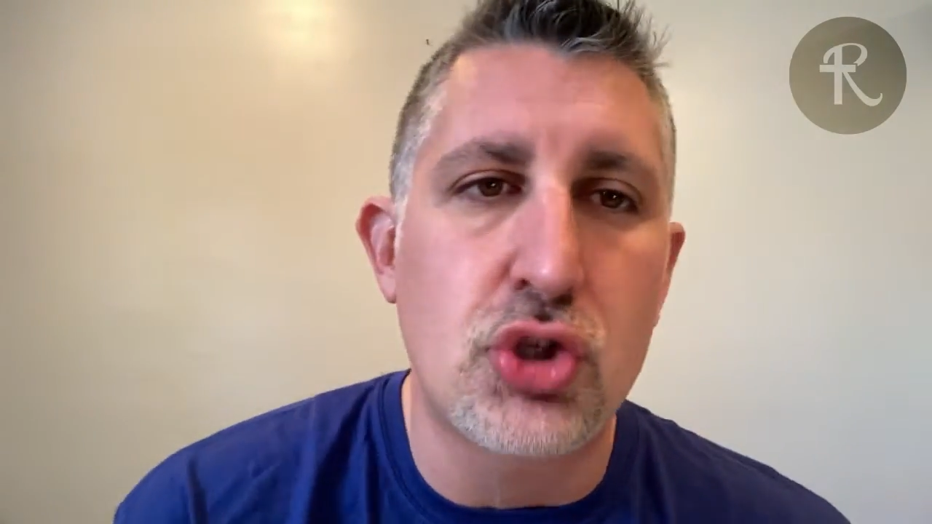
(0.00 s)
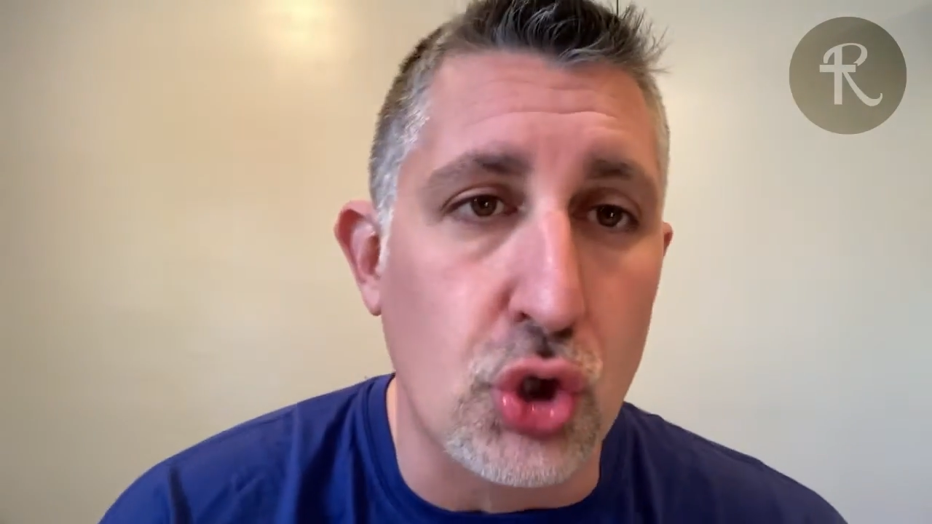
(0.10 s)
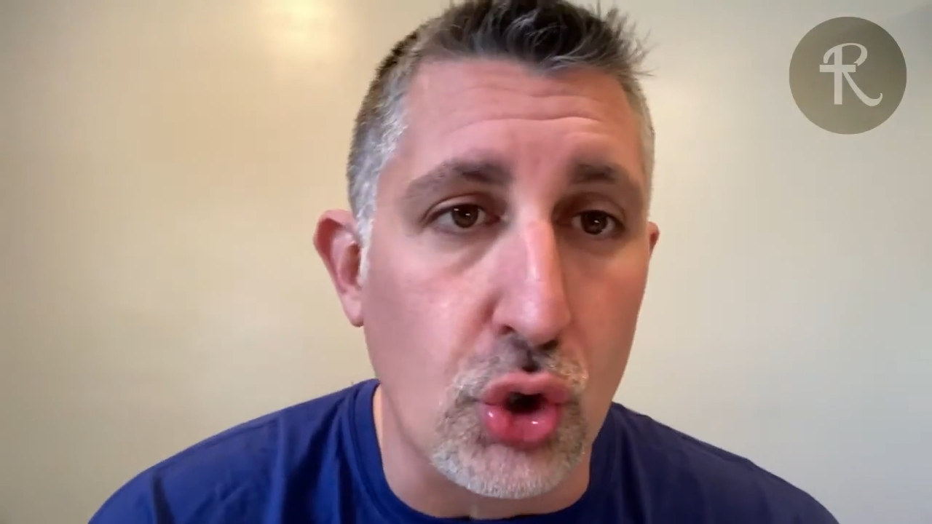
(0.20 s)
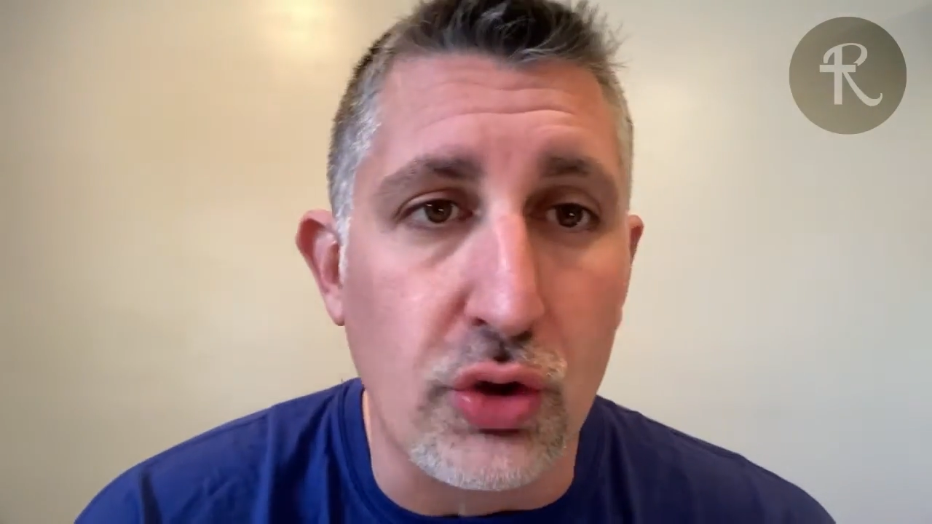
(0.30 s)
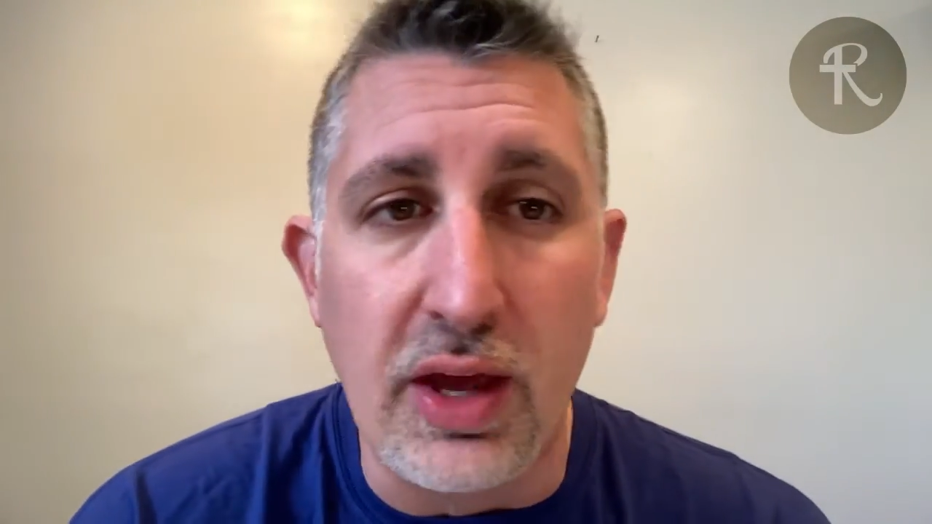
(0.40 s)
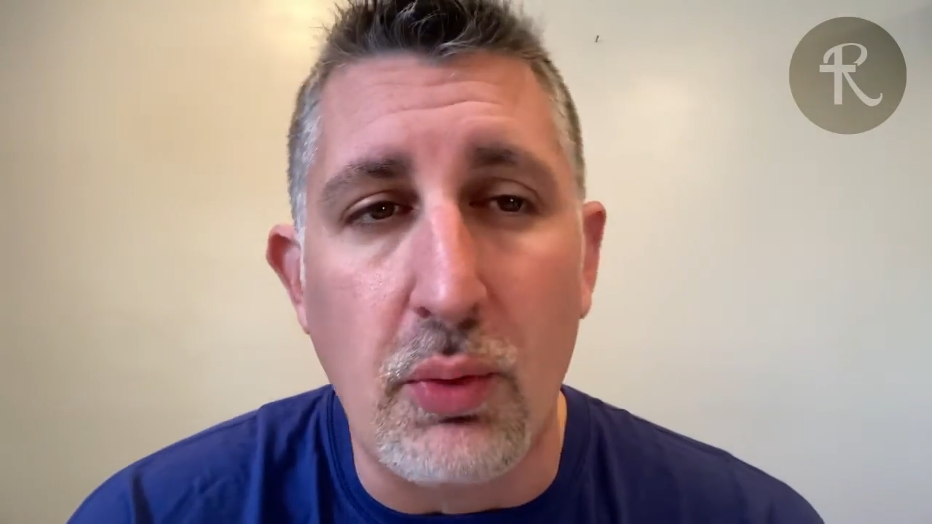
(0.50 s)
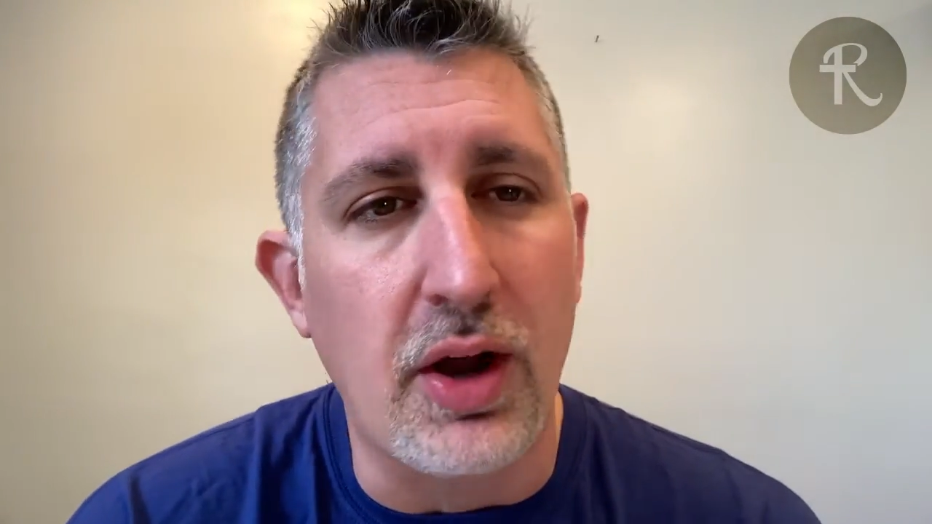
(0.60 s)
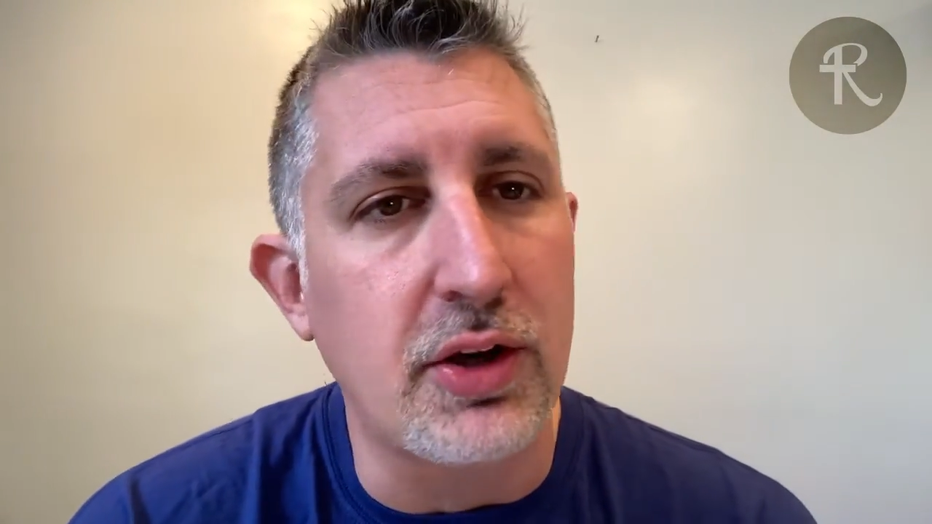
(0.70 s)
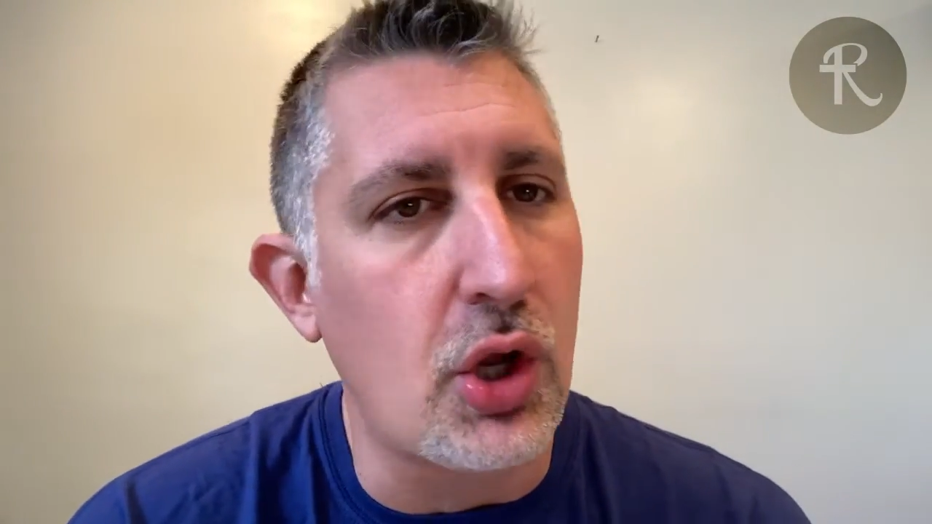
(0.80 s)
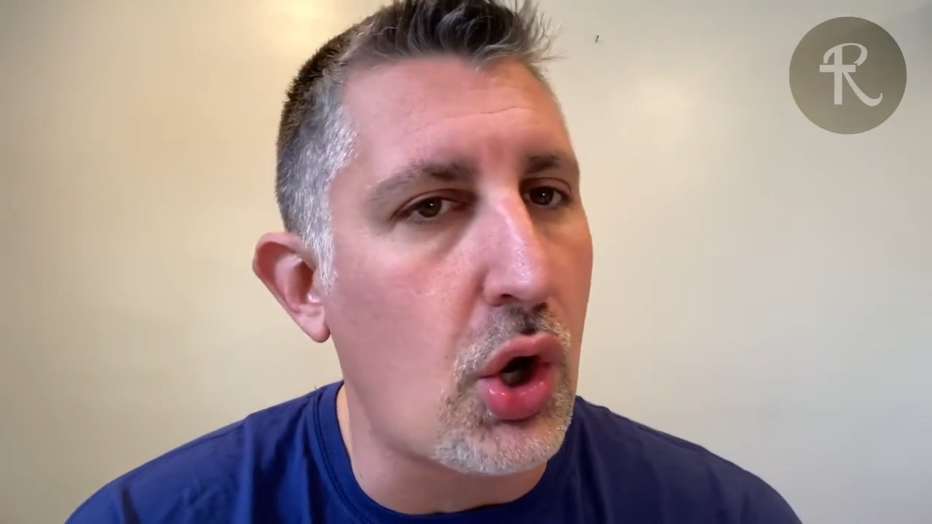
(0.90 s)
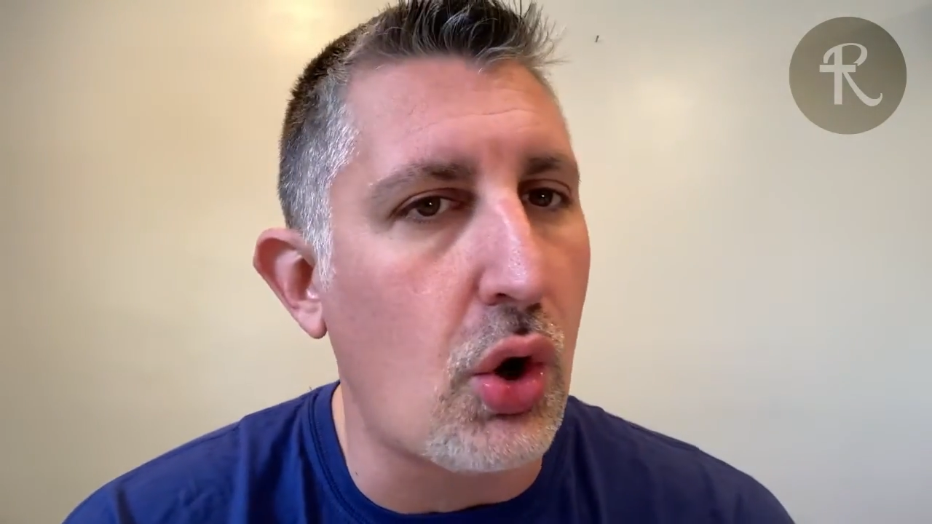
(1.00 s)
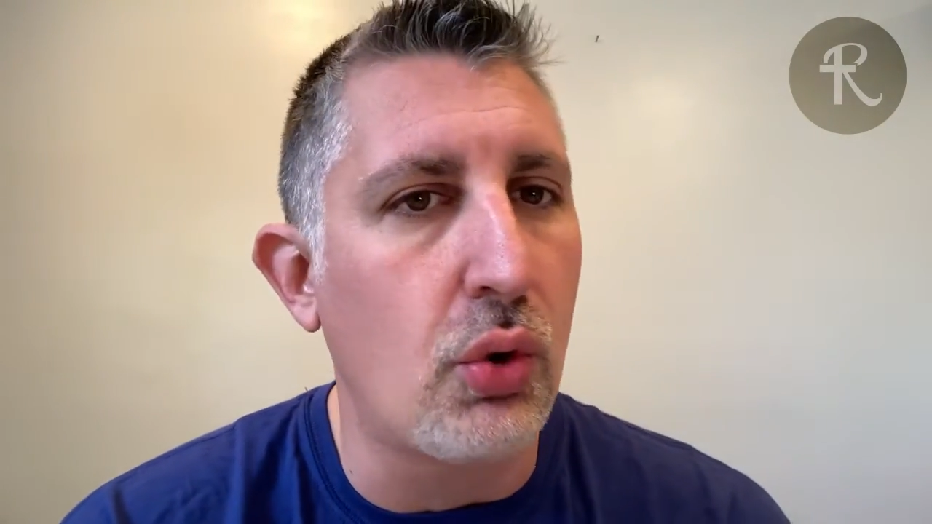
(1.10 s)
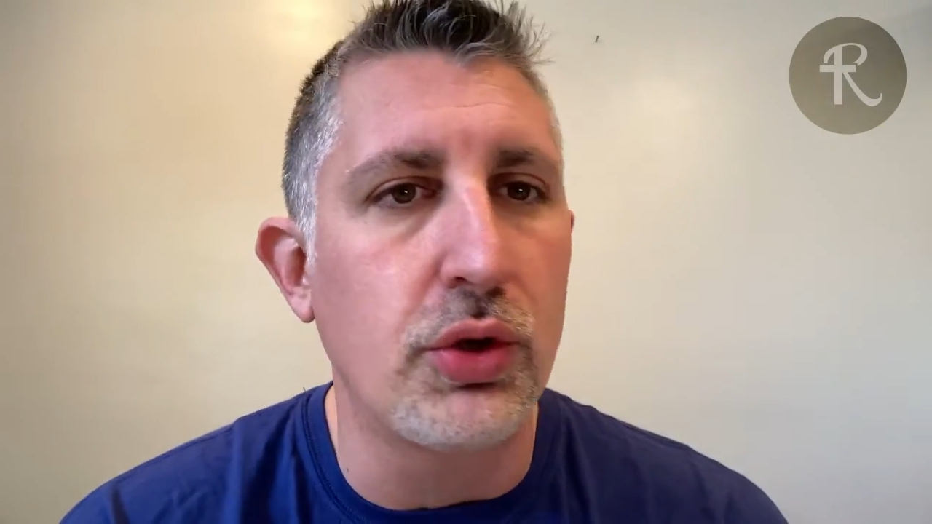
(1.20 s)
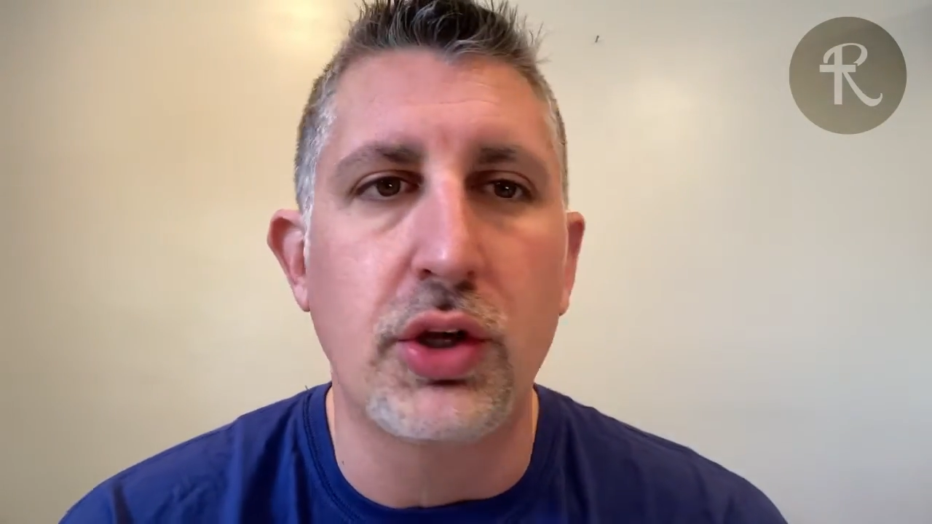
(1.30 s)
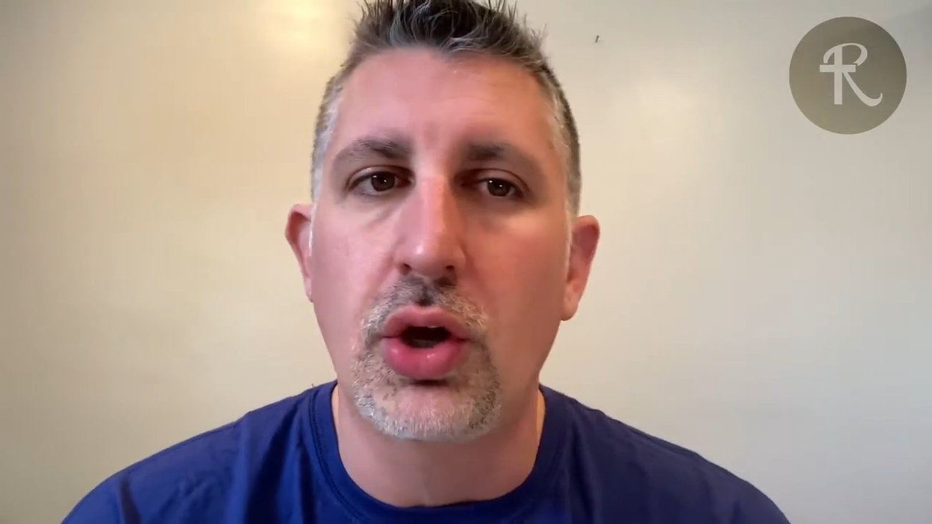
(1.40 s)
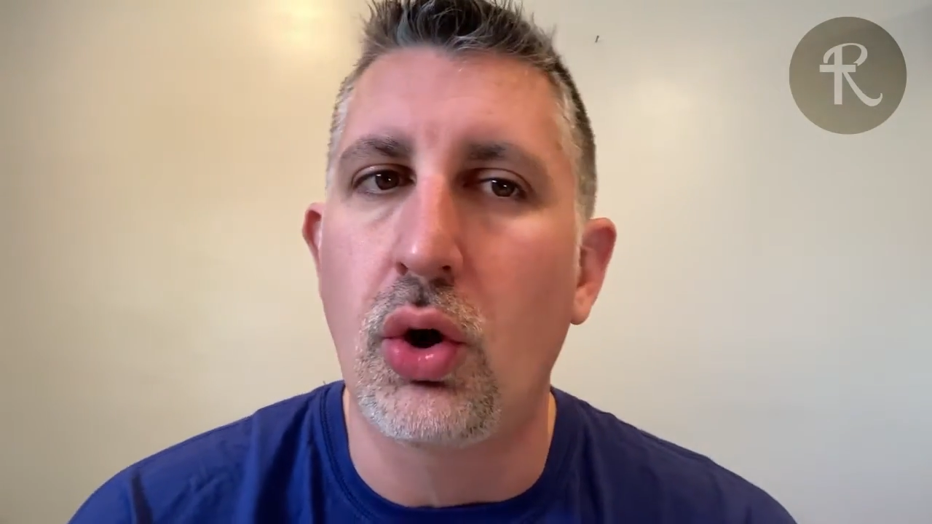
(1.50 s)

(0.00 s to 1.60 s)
Sure, they want to know,